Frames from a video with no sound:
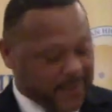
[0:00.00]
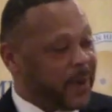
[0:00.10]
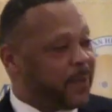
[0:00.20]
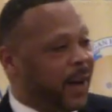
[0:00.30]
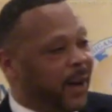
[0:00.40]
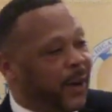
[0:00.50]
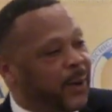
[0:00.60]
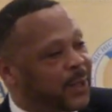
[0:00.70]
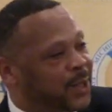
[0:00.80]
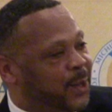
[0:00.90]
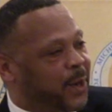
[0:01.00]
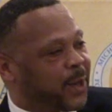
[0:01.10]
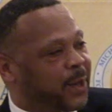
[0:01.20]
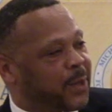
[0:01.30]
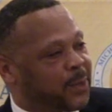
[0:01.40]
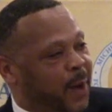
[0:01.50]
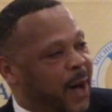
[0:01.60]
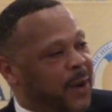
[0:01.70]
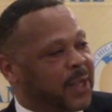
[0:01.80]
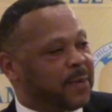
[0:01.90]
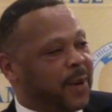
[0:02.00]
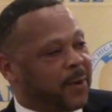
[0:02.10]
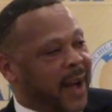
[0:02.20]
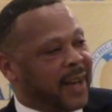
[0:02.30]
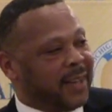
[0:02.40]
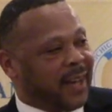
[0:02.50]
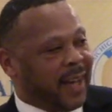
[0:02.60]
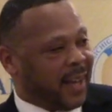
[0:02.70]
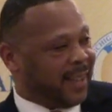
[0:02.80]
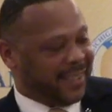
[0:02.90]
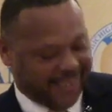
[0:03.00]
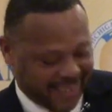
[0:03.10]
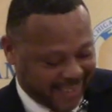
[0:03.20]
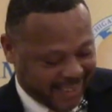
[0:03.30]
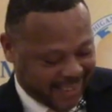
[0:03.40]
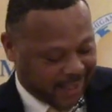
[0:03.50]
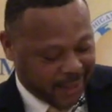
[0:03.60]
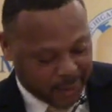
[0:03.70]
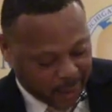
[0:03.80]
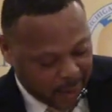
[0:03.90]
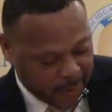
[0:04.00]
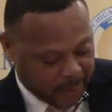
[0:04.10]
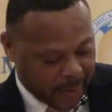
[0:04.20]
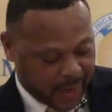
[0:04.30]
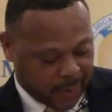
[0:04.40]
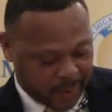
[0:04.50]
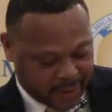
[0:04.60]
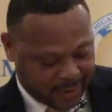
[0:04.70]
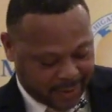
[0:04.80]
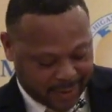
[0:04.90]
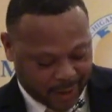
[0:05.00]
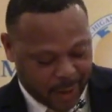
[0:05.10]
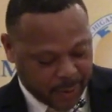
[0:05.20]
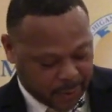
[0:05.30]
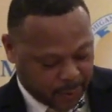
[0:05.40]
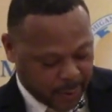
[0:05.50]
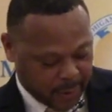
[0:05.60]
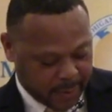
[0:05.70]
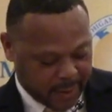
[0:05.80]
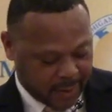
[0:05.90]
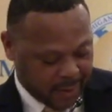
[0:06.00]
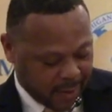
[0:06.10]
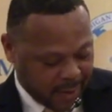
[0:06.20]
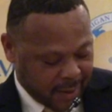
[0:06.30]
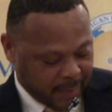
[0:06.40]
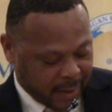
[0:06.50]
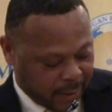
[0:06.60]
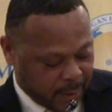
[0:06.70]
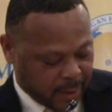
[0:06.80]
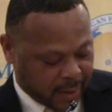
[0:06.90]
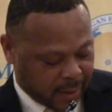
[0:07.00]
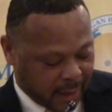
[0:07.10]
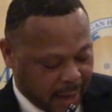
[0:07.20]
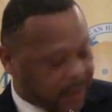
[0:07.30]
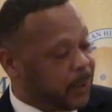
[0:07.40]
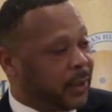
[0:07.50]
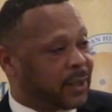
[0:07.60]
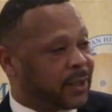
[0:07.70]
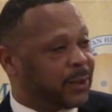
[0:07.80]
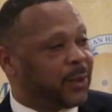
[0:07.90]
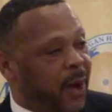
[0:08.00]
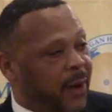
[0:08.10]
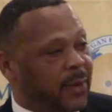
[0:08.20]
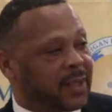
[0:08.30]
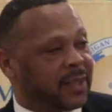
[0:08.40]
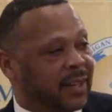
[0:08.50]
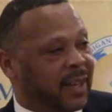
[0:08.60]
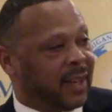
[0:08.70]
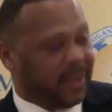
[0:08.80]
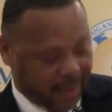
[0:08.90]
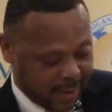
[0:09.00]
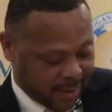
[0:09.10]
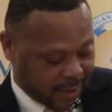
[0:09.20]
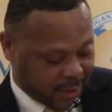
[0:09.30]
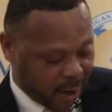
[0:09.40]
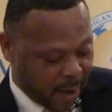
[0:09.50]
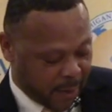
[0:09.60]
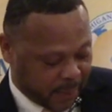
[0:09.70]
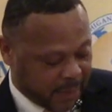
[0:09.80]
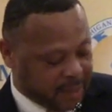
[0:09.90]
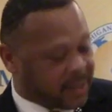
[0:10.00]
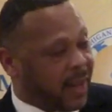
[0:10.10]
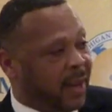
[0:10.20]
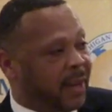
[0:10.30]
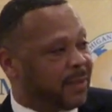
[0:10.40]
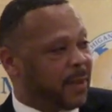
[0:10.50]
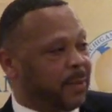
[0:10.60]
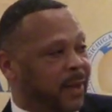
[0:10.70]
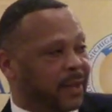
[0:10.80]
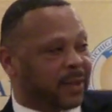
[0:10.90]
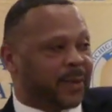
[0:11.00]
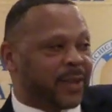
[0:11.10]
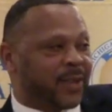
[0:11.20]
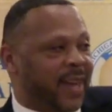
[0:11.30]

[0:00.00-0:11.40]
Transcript: But my oldest daughter, who was always my ride and die, she goes to all my banquets, she's always supporting me. My daughter, Kyla Wilcher, who's always here today. Could y'all please stand? My mother could raise her